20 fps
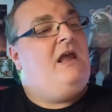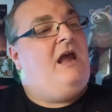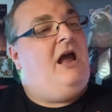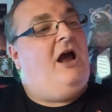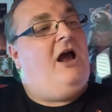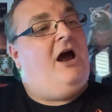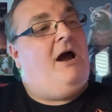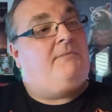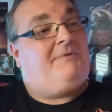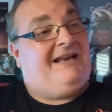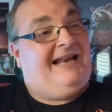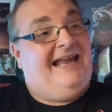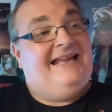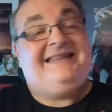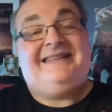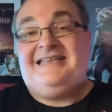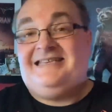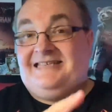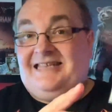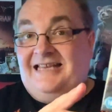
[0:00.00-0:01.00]
uh, I'm
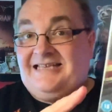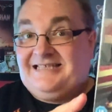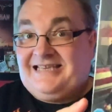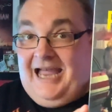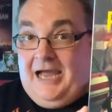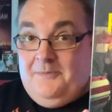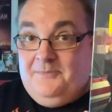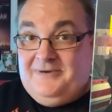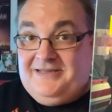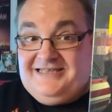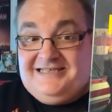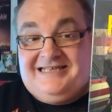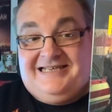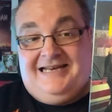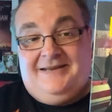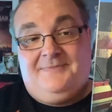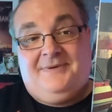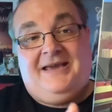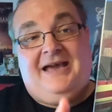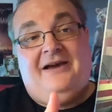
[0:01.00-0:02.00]
glad this does come with a
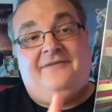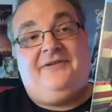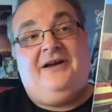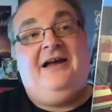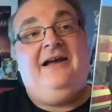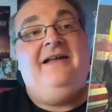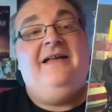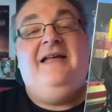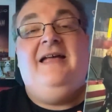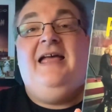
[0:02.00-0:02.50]
slip cover